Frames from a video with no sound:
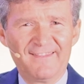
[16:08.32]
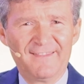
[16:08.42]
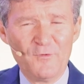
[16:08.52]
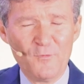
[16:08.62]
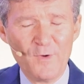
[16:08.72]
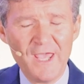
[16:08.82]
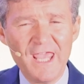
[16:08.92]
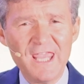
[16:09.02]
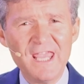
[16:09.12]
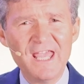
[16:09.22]
the
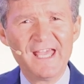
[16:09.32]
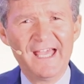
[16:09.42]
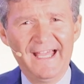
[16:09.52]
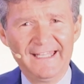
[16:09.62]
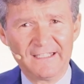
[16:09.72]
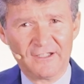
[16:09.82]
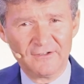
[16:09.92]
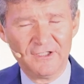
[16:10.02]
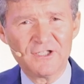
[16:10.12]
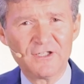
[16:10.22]
way and the
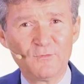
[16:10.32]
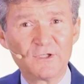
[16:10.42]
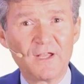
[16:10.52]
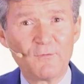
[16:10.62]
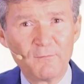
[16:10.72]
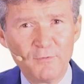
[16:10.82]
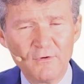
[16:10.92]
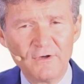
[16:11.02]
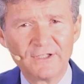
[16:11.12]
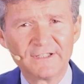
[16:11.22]
condition in which they were
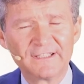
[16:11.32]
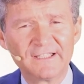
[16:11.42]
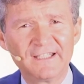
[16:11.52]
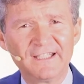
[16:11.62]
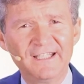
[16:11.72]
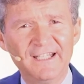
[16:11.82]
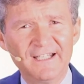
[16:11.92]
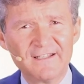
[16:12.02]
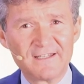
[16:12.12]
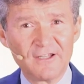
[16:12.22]
born.
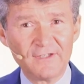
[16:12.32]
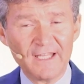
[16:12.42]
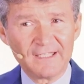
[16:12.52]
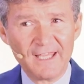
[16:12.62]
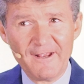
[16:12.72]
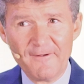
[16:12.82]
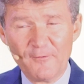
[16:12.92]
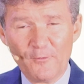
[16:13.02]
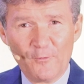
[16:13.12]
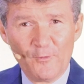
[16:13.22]
So that
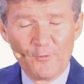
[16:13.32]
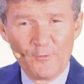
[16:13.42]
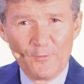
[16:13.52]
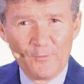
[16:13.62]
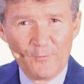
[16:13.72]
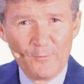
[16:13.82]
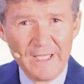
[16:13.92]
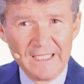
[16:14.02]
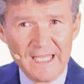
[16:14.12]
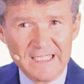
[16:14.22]

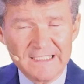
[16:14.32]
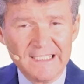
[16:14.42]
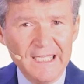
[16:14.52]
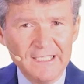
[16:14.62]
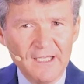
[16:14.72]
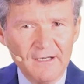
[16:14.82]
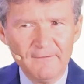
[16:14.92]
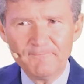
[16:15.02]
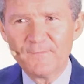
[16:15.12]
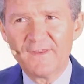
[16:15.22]
when they see
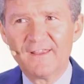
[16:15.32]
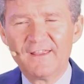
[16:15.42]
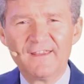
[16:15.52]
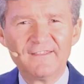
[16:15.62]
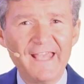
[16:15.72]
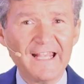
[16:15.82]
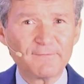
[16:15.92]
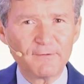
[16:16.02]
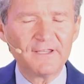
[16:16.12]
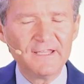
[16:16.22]
their
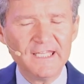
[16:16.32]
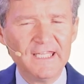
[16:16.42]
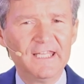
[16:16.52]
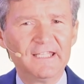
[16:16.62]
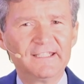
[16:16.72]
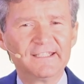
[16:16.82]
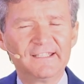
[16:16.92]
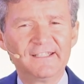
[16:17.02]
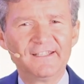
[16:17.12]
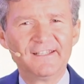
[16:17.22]
desperate need,
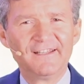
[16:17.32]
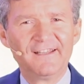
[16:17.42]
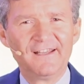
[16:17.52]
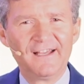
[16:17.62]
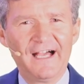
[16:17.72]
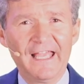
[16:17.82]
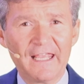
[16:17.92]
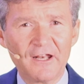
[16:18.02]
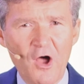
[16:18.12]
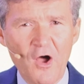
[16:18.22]
I
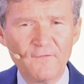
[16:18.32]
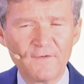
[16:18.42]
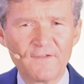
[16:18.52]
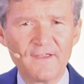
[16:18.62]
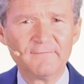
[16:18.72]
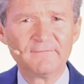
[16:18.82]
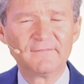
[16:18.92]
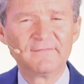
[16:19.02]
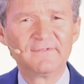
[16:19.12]
can offer them